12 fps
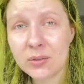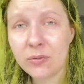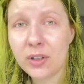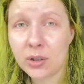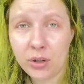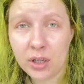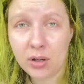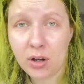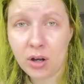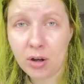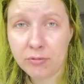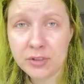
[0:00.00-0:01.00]
Very
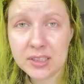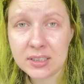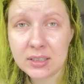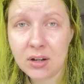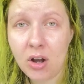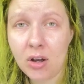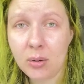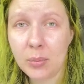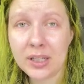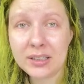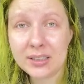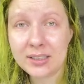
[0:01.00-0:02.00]
often on
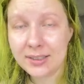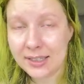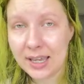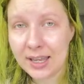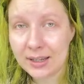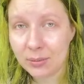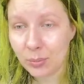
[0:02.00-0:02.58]
my Cindy hand,